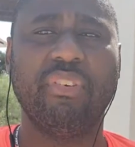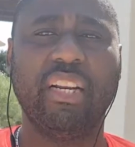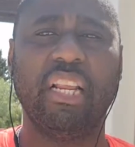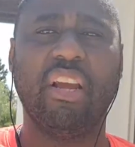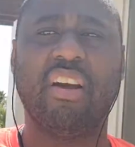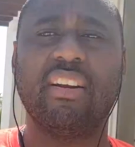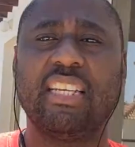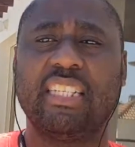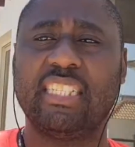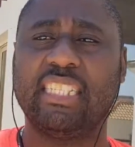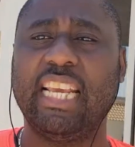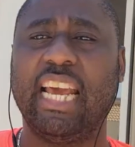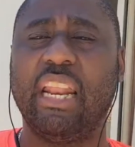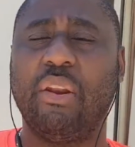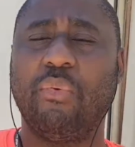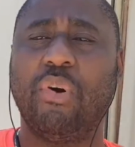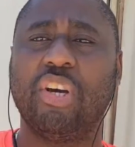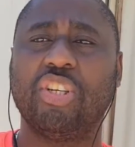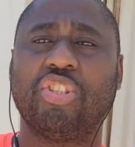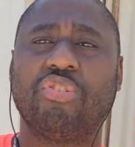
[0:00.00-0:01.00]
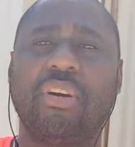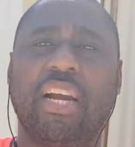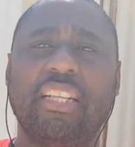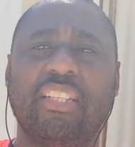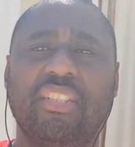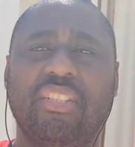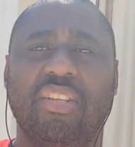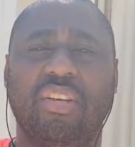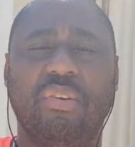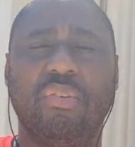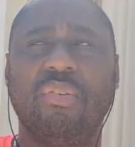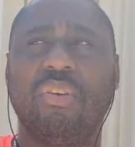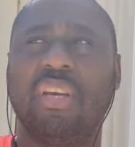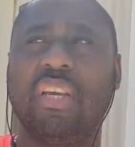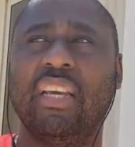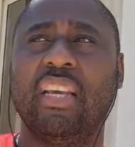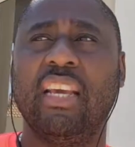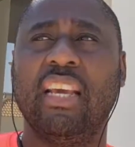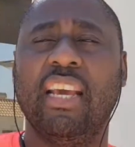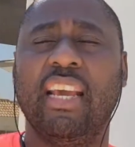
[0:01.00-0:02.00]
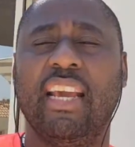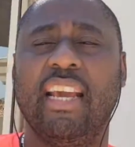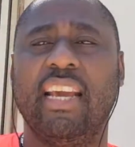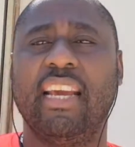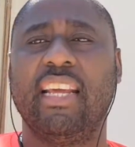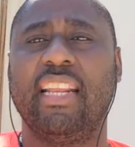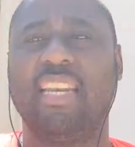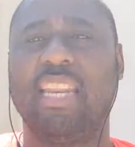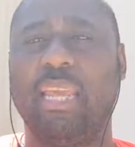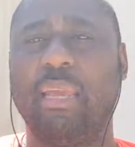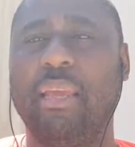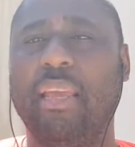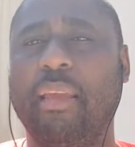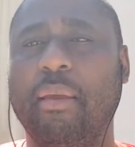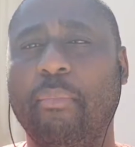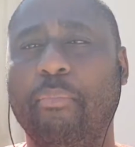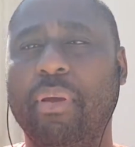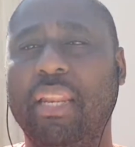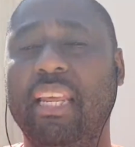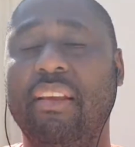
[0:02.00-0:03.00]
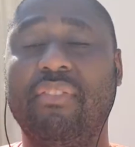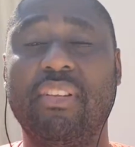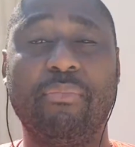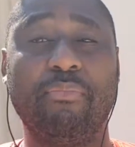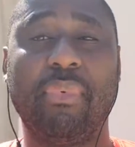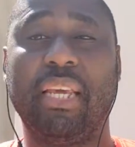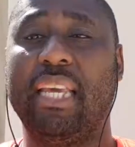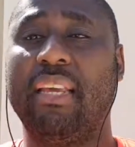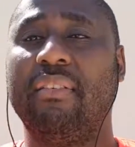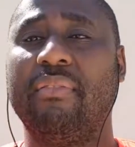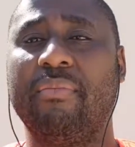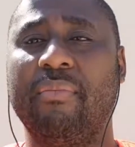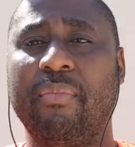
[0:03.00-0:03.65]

really understand what I was trying to do, they believed in me.